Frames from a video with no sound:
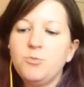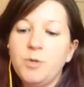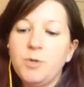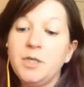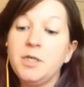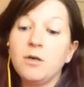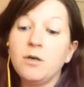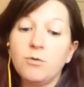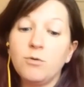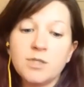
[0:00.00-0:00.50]
We
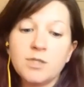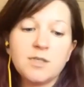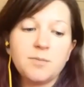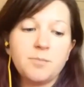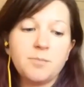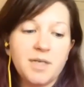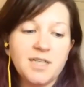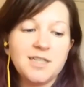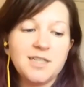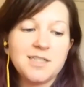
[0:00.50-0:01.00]
know it's a
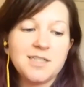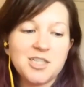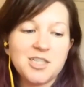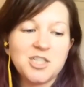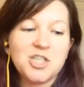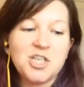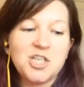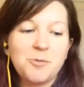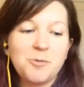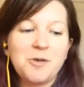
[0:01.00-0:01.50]
big
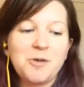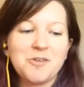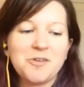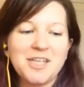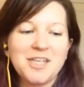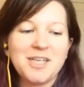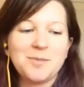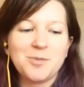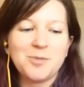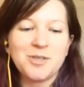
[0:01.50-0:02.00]
decision and we
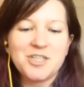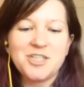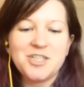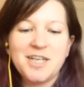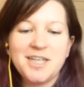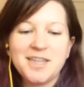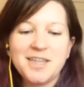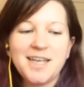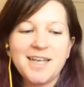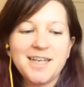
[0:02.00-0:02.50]
really
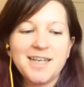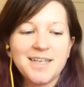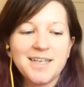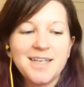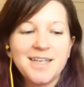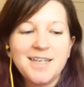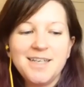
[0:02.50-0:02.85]
appreciate that.